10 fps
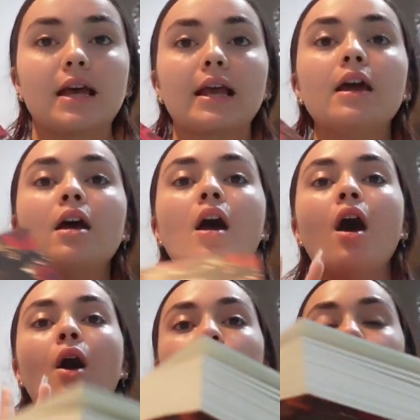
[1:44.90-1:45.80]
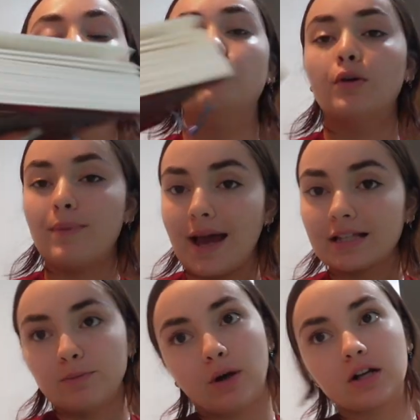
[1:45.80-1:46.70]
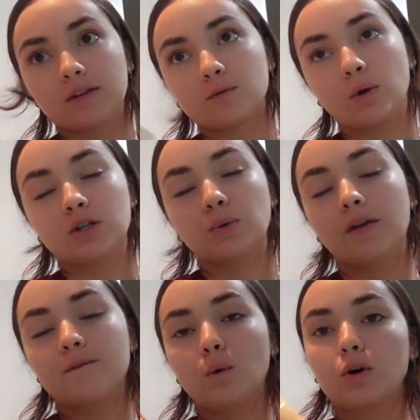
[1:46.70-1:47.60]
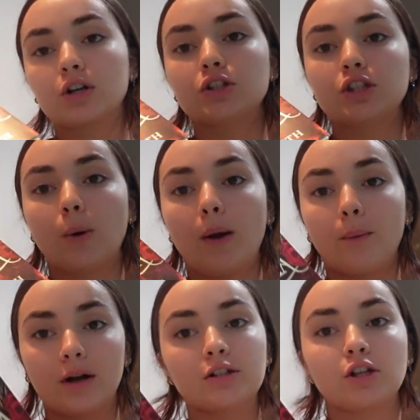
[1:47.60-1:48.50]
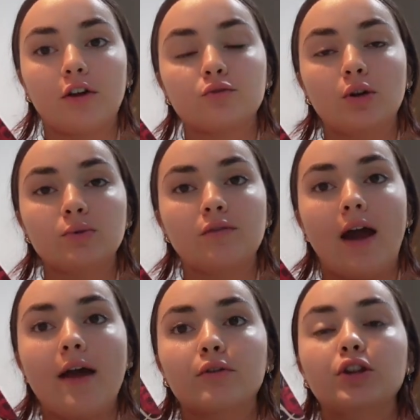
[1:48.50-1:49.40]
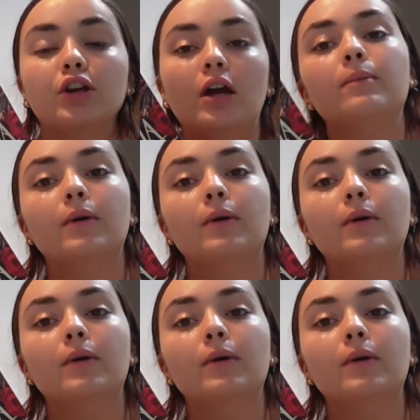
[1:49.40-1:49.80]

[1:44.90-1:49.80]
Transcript: like best books of 2024, so I wanted to start off 2025 with a good